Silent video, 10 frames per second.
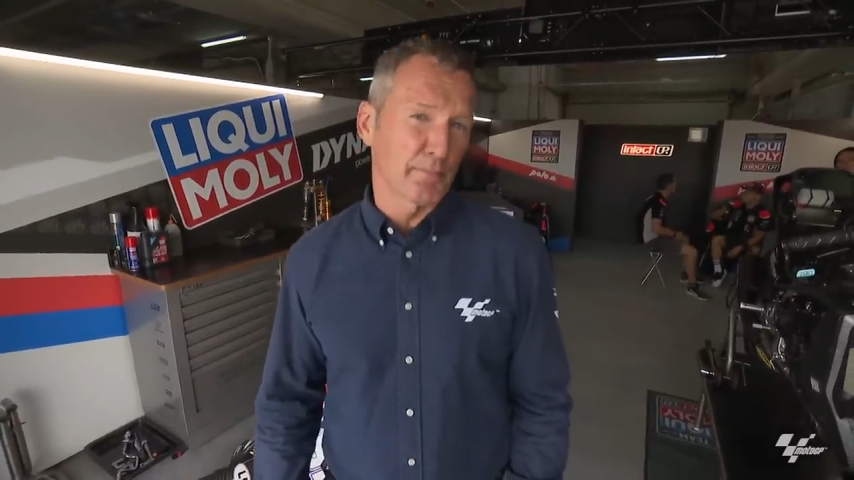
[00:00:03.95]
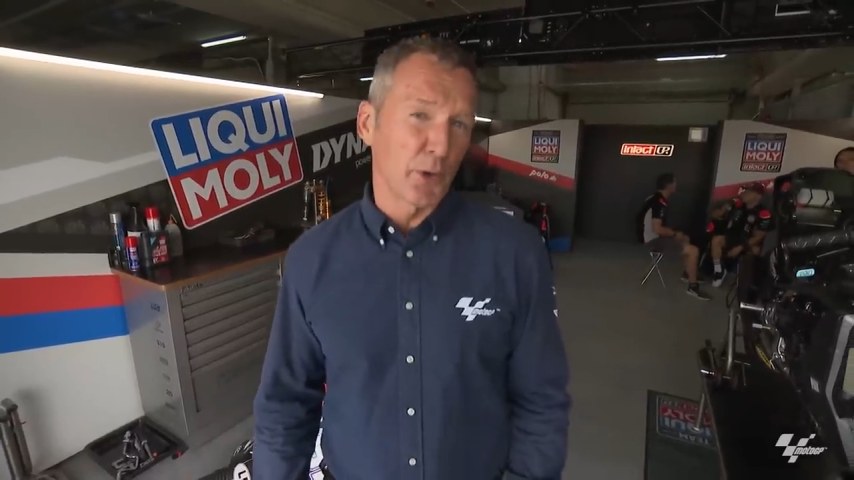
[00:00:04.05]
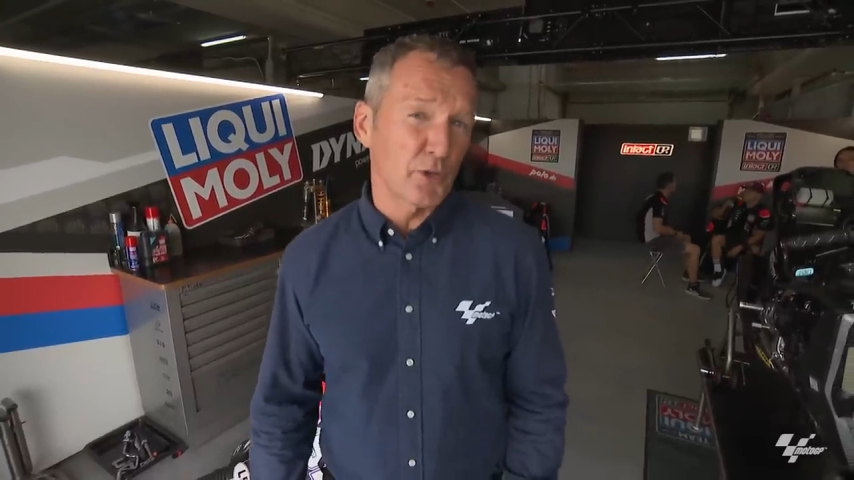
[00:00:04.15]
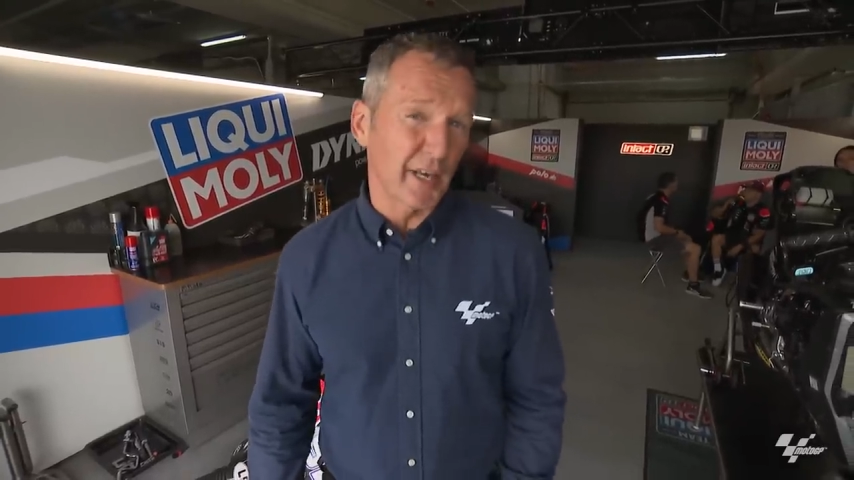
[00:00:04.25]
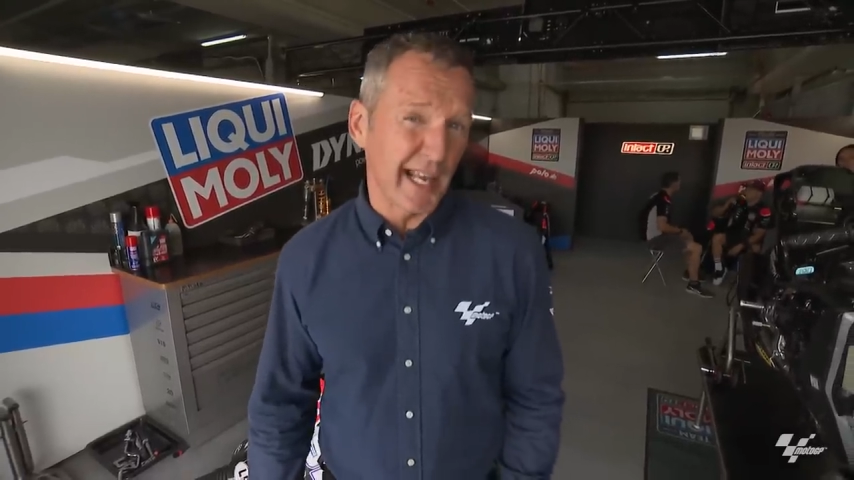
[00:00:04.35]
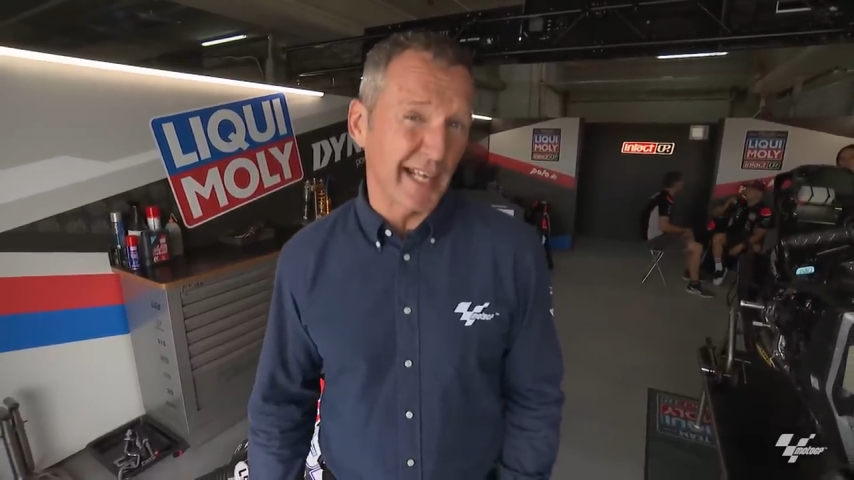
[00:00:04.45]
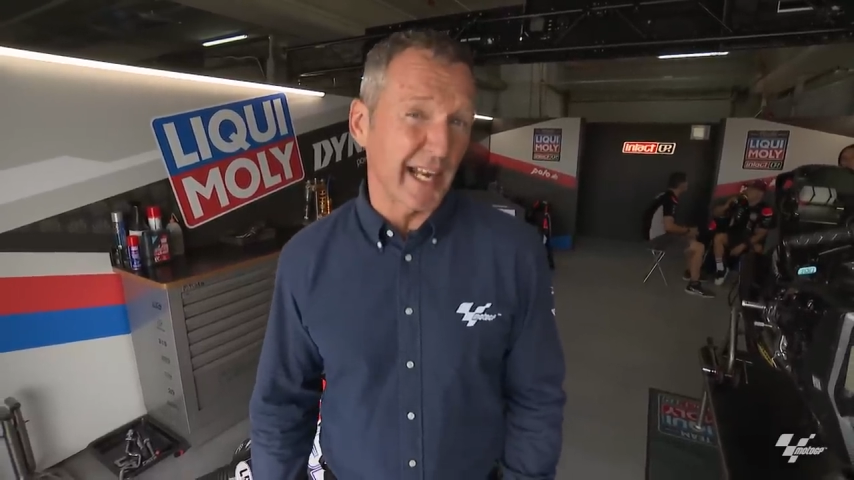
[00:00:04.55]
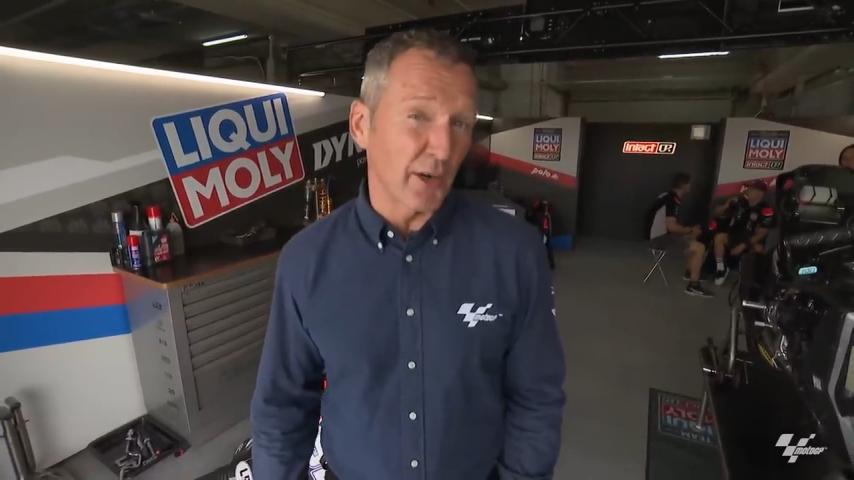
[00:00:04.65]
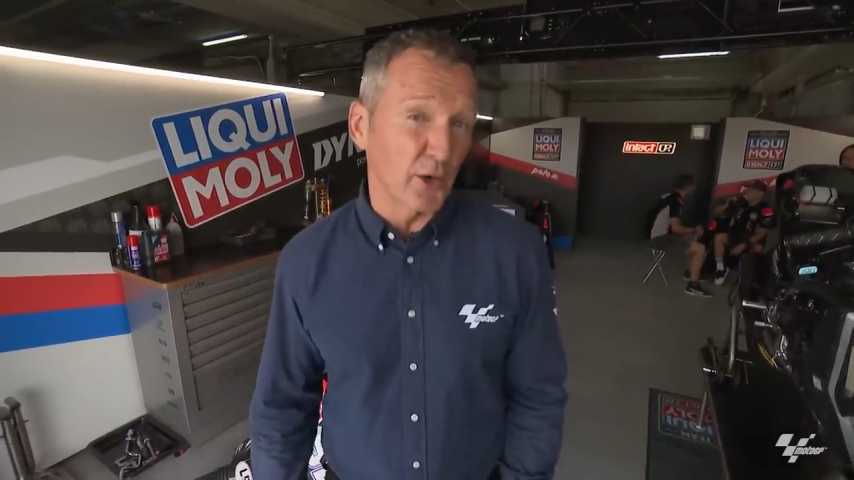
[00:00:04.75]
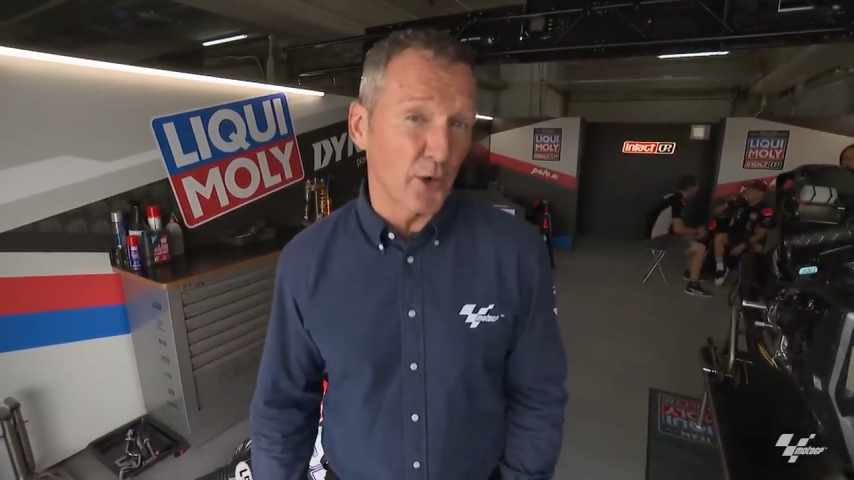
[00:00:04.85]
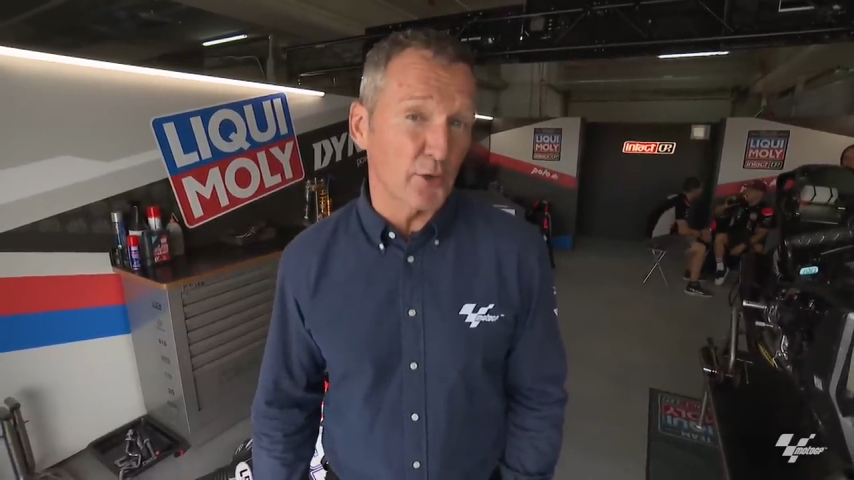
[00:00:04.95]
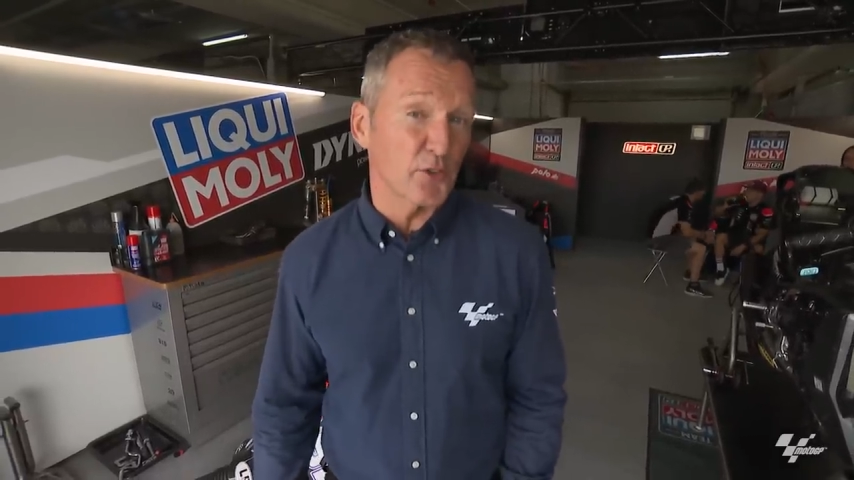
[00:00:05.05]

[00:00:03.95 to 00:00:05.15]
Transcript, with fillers: Motorland Aragon